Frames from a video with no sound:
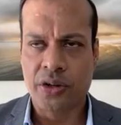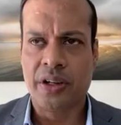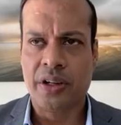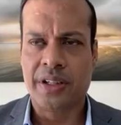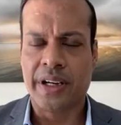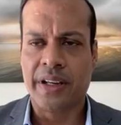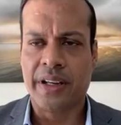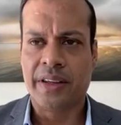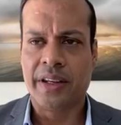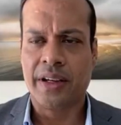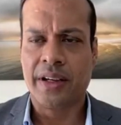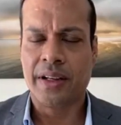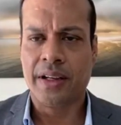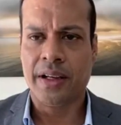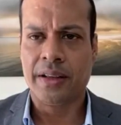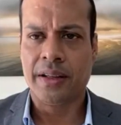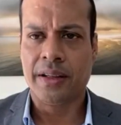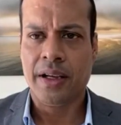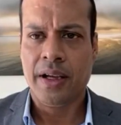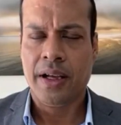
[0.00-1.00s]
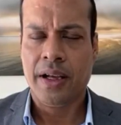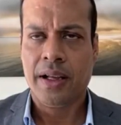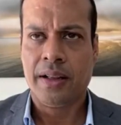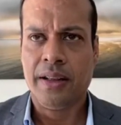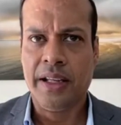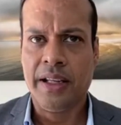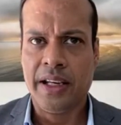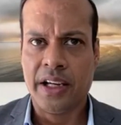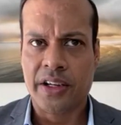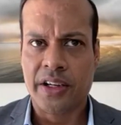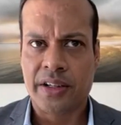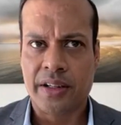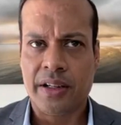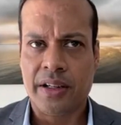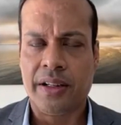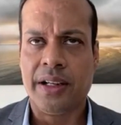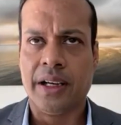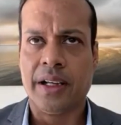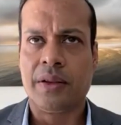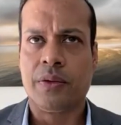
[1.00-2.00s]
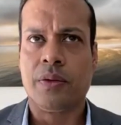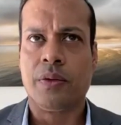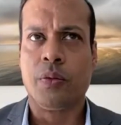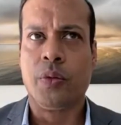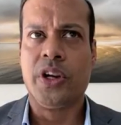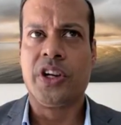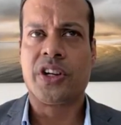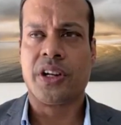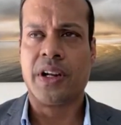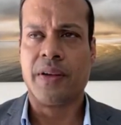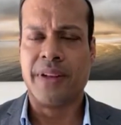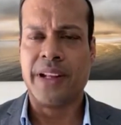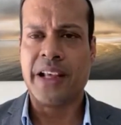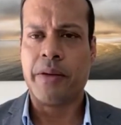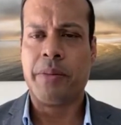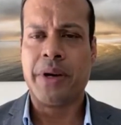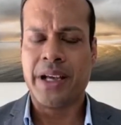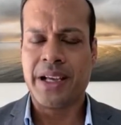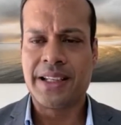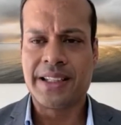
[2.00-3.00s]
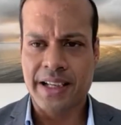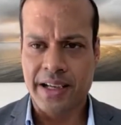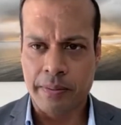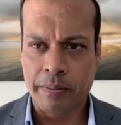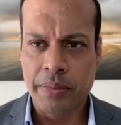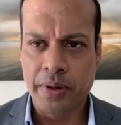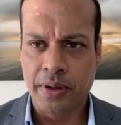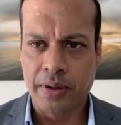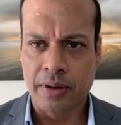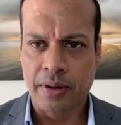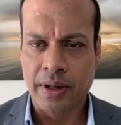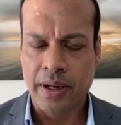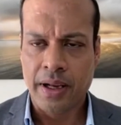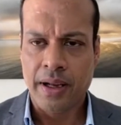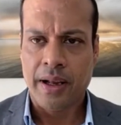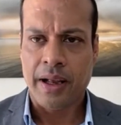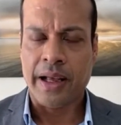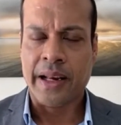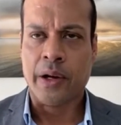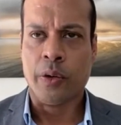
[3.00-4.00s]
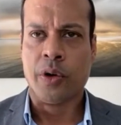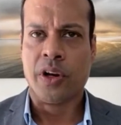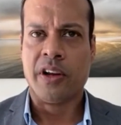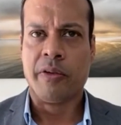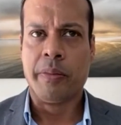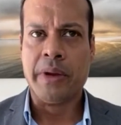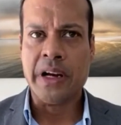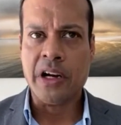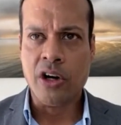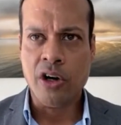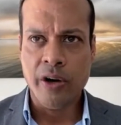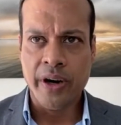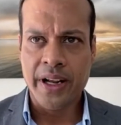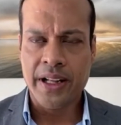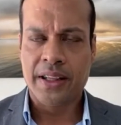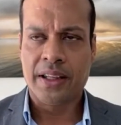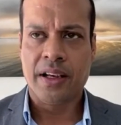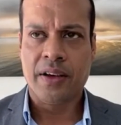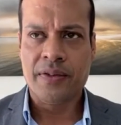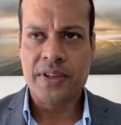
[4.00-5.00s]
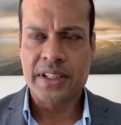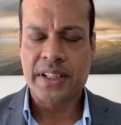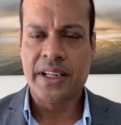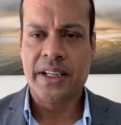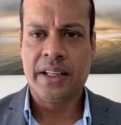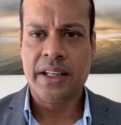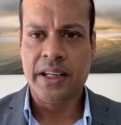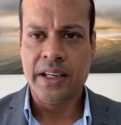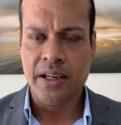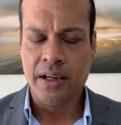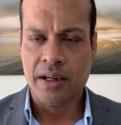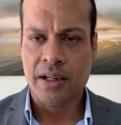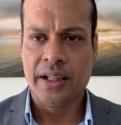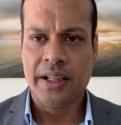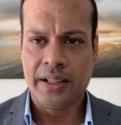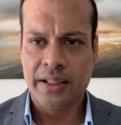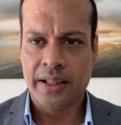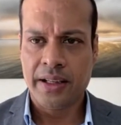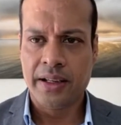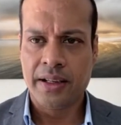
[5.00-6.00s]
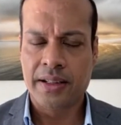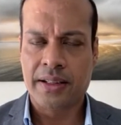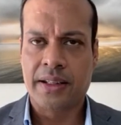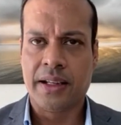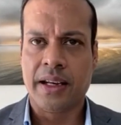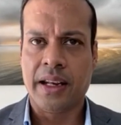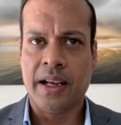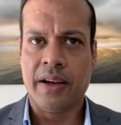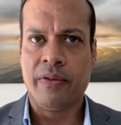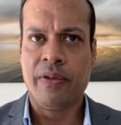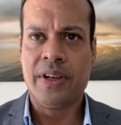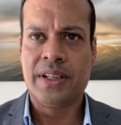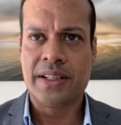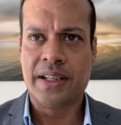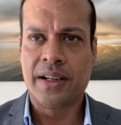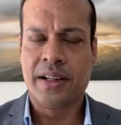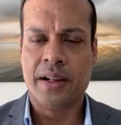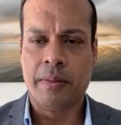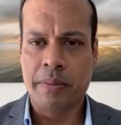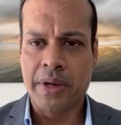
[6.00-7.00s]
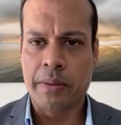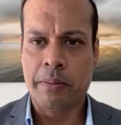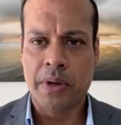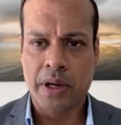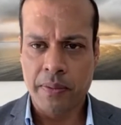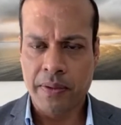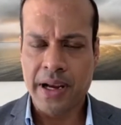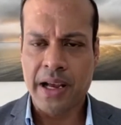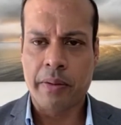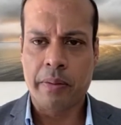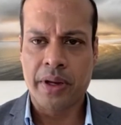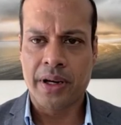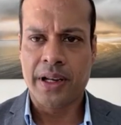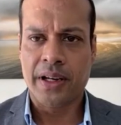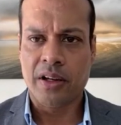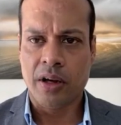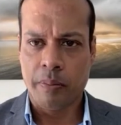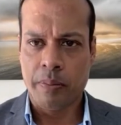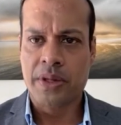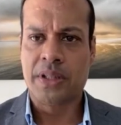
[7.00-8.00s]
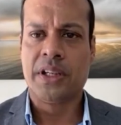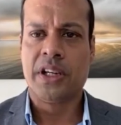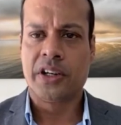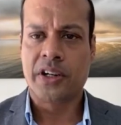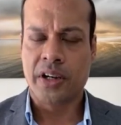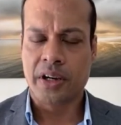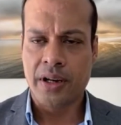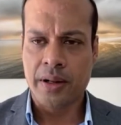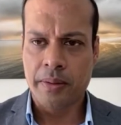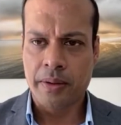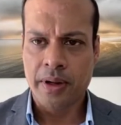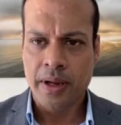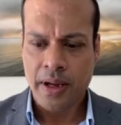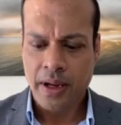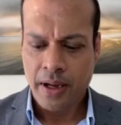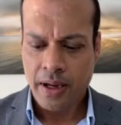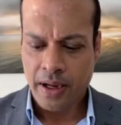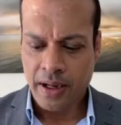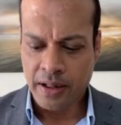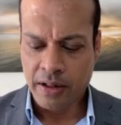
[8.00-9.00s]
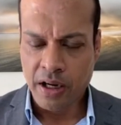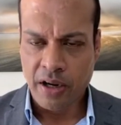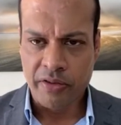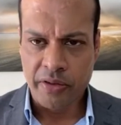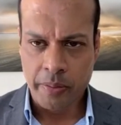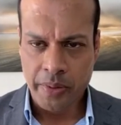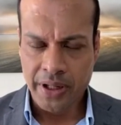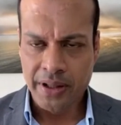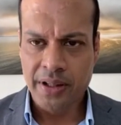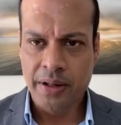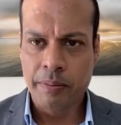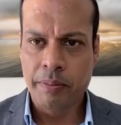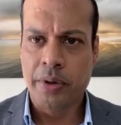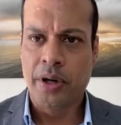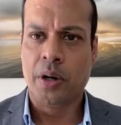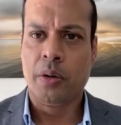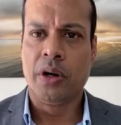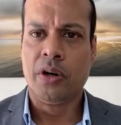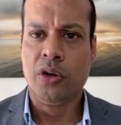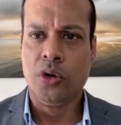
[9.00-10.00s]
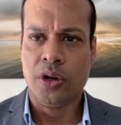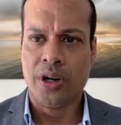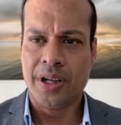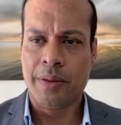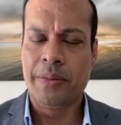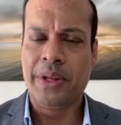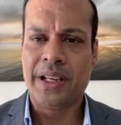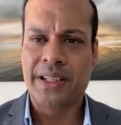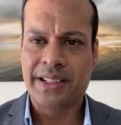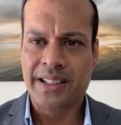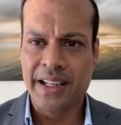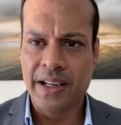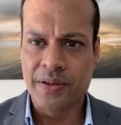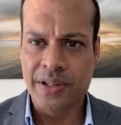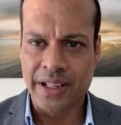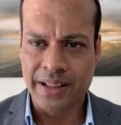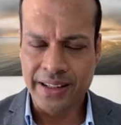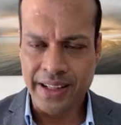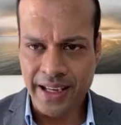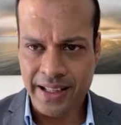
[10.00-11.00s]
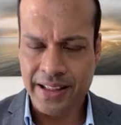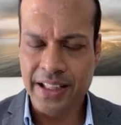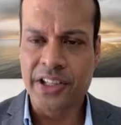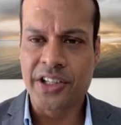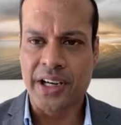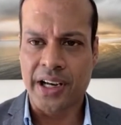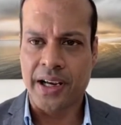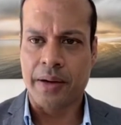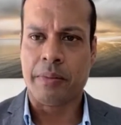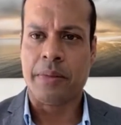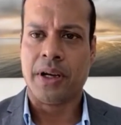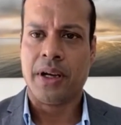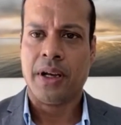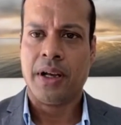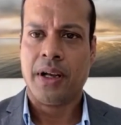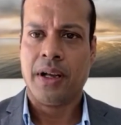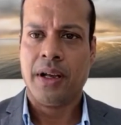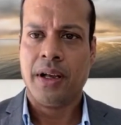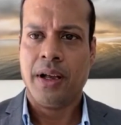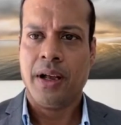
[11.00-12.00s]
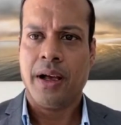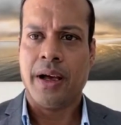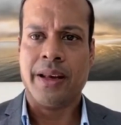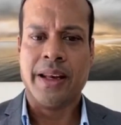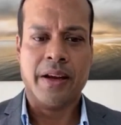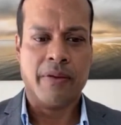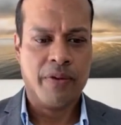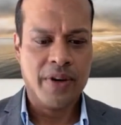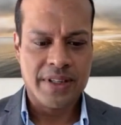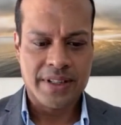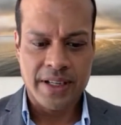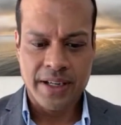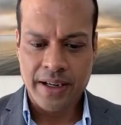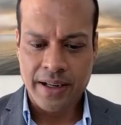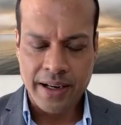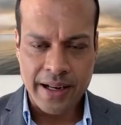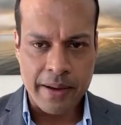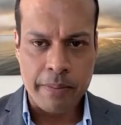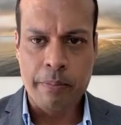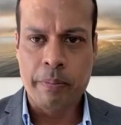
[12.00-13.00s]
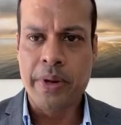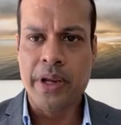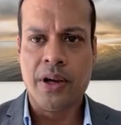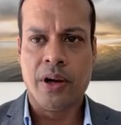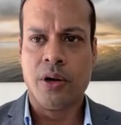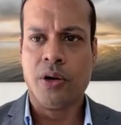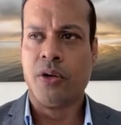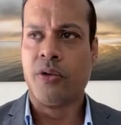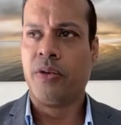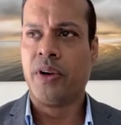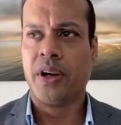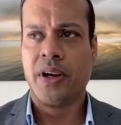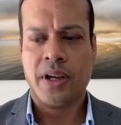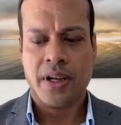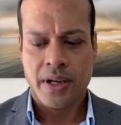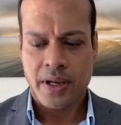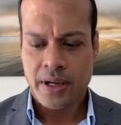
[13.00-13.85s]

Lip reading: I think that we should have led by example. And it would have been great to have seen in the early days that every single member of cabinet, opposition and government in power roll up their sleeves and take the jab. And every single MP all over